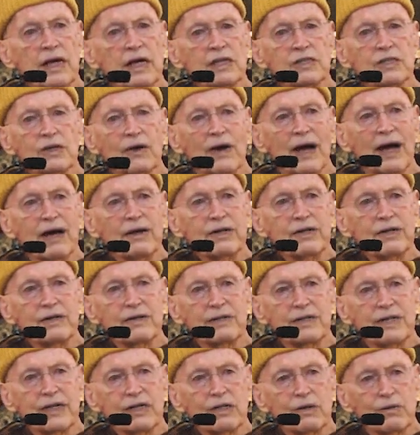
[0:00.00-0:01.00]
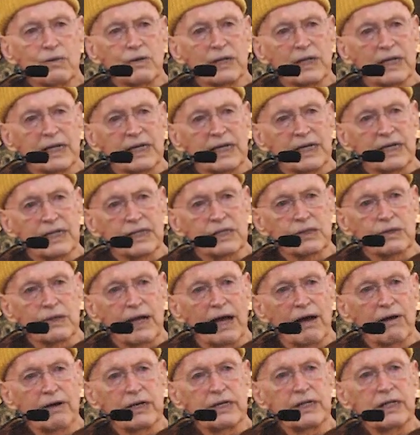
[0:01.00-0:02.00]
So how do you deal with this?
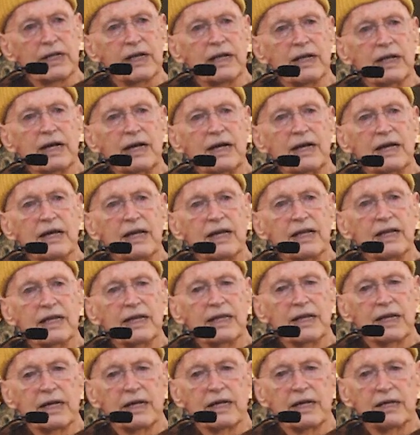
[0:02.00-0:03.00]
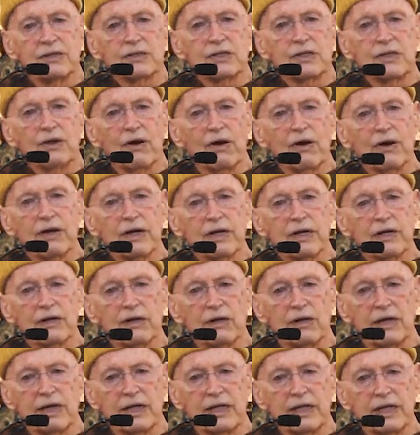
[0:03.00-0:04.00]
How did, in the
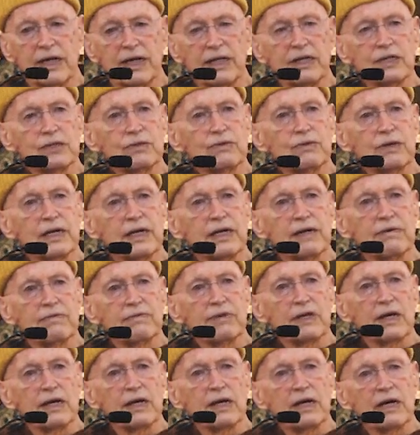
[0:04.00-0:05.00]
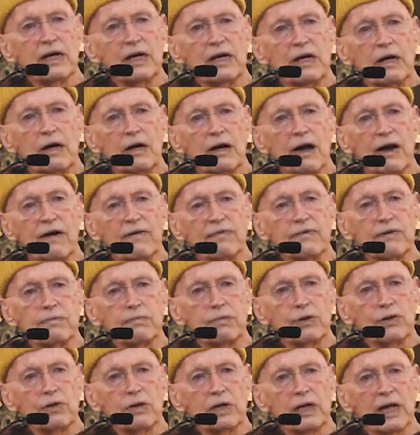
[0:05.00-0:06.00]
history of the
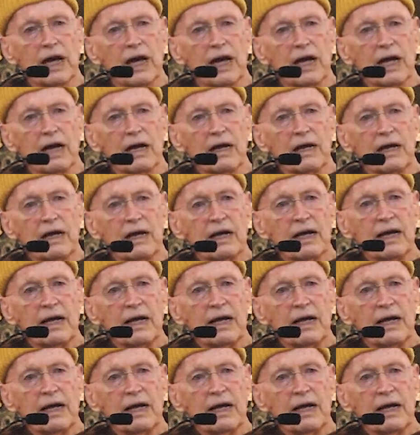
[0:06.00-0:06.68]
Buddha,